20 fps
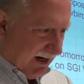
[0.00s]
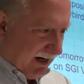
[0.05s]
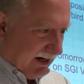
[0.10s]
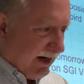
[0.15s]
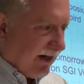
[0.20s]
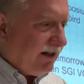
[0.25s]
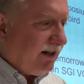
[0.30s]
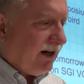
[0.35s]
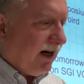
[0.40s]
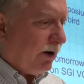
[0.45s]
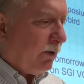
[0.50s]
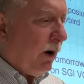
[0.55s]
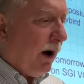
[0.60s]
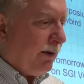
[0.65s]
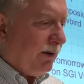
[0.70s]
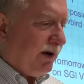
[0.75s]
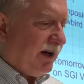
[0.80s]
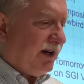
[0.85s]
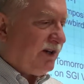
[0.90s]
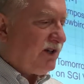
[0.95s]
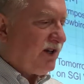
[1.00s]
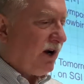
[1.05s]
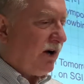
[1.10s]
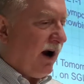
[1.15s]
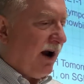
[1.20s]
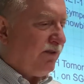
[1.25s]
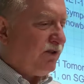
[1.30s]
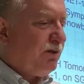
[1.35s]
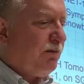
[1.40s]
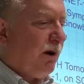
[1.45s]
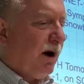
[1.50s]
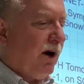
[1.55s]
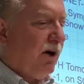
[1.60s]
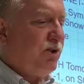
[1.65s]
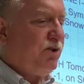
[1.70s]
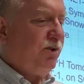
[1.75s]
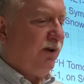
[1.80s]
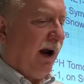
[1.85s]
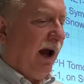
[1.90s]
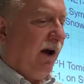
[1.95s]
1991, we did SIGGRAPH
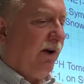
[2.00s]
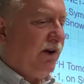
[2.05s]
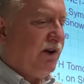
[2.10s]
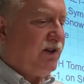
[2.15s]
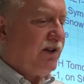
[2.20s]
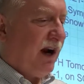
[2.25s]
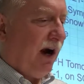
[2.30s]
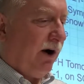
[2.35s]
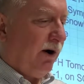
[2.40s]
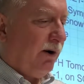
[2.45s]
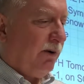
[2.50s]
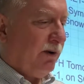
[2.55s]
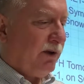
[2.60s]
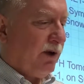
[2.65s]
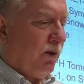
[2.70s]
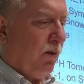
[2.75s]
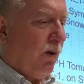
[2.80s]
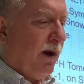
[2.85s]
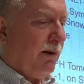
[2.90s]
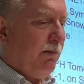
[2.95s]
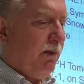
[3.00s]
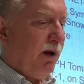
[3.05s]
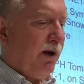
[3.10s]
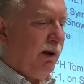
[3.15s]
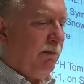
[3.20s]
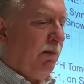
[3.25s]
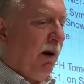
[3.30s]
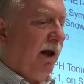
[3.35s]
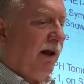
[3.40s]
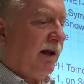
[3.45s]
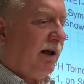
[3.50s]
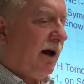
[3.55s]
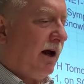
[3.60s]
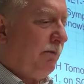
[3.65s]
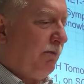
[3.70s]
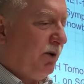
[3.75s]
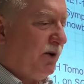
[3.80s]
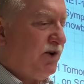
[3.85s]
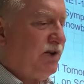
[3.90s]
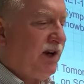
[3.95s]
Tomorrow's Realities Gallery with a 1 million
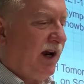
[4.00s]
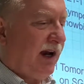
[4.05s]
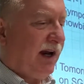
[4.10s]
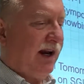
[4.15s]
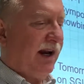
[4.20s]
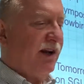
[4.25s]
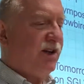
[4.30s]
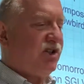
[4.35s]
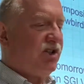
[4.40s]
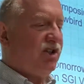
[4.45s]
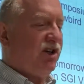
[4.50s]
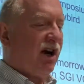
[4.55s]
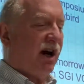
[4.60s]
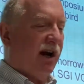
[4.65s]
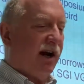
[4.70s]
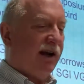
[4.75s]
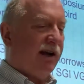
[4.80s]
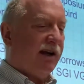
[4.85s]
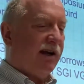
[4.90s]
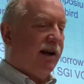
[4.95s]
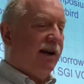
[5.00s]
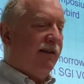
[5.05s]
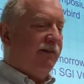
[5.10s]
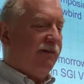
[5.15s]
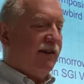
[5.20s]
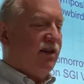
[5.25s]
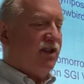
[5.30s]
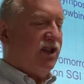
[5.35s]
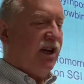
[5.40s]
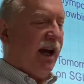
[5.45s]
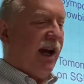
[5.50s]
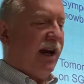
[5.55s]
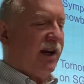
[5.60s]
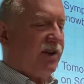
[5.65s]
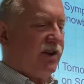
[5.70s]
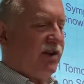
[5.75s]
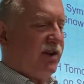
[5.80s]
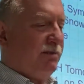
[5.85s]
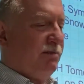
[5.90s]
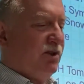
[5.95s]
polygon per second SGI
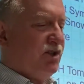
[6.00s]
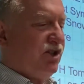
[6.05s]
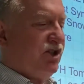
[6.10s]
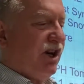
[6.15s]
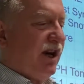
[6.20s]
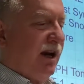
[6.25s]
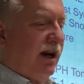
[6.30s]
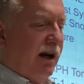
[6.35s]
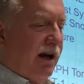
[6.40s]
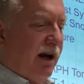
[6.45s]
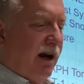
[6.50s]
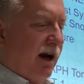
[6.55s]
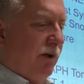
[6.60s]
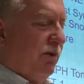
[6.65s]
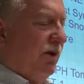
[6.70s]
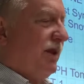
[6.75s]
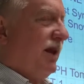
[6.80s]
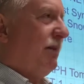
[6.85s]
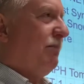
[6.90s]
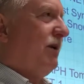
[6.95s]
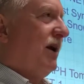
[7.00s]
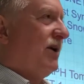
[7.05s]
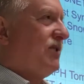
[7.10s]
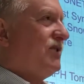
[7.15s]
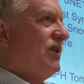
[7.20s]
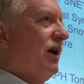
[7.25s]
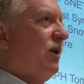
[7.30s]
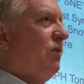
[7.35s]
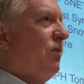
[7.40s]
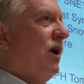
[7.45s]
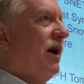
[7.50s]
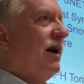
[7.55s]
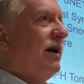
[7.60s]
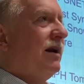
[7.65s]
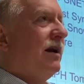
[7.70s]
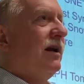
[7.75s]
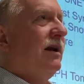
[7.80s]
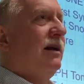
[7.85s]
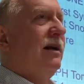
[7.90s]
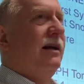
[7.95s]
VGX machine with NPS Net
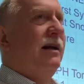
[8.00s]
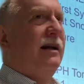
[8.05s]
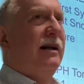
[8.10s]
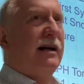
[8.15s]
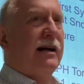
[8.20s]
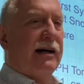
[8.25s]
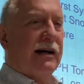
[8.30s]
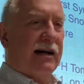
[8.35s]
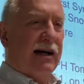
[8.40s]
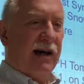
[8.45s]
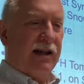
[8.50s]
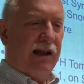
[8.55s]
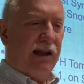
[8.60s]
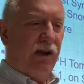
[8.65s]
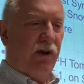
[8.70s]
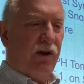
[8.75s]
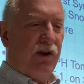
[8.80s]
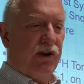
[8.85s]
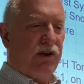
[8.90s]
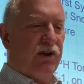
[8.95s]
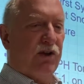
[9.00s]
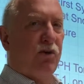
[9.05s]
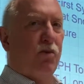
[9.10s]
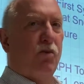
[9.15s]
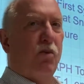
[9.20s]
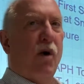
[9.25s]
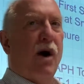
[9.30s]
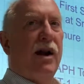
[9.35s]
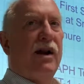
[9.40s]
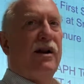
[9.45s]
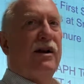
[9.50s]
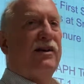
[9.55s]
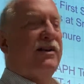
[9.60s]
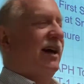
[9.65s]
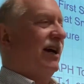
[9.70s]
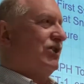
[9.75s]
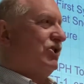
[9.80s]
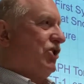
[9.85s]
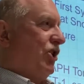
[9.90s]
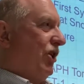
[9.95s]
1. I think you could do one
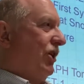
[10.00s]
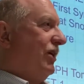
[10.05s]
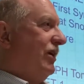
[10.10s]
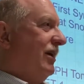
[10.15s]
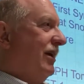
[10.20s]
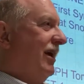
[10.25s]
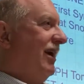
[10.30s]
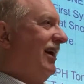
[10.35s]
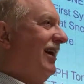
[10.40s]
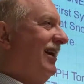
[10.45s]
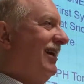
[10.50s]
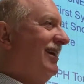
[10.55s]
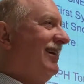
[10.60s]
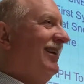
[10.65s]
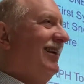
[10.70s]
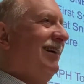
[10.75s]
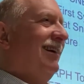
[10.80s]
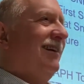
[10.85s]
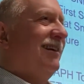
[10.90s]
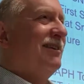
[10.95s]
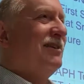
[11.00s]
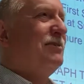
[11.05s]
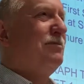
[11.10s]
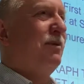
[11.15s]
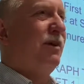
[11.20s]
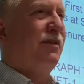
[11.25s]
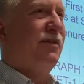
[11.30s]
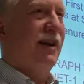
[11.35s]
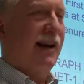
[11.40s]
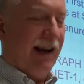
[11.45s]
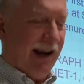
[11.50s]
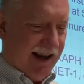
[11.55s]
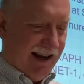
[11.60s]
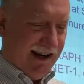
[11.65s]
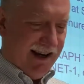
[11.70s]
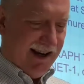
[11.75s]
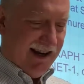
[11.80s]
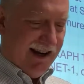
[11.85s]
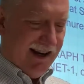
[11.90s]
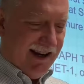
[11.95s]
texture. That's pretty funny.
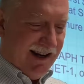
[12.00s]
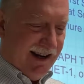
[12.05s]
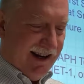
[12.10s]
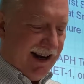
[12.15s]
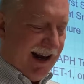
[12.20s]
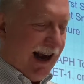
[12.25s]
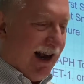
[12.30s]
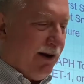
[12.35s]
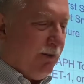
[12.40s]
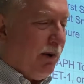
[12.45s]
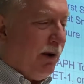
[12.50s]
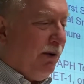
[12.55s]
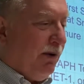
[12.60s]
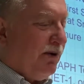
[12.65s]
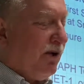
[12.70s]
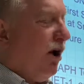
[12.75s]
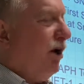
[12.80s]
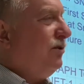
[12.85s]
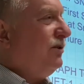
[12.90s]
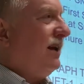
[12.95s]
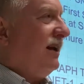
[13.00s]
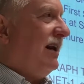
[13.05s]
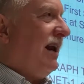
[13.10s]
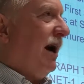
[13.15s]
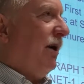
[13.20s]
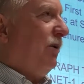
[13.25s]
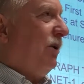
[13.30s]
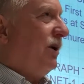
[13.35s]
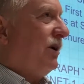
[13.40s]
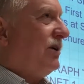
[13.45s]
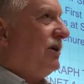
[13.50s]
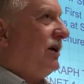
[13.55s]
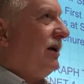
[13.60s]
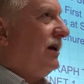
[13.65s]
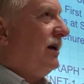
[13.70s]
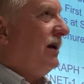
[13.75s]
And we were the only networked